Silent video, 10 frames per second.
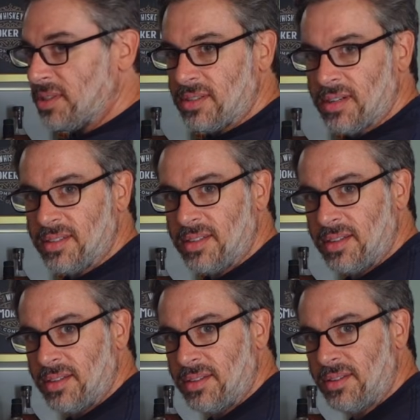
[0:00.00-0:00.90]
it starts
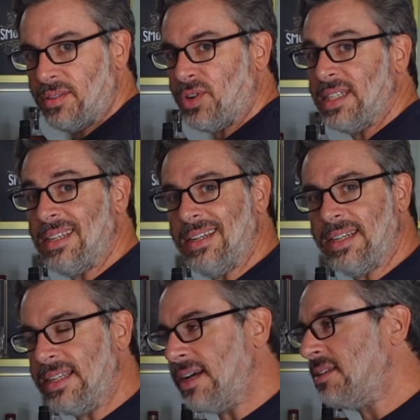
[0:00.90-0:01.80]

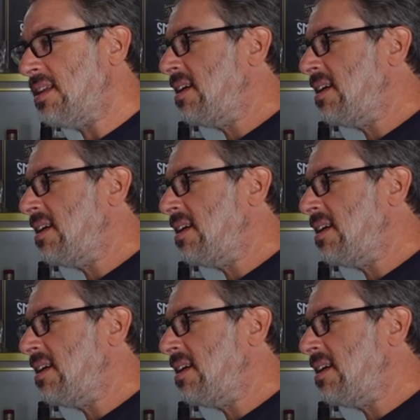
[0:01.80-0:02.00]
transcending down.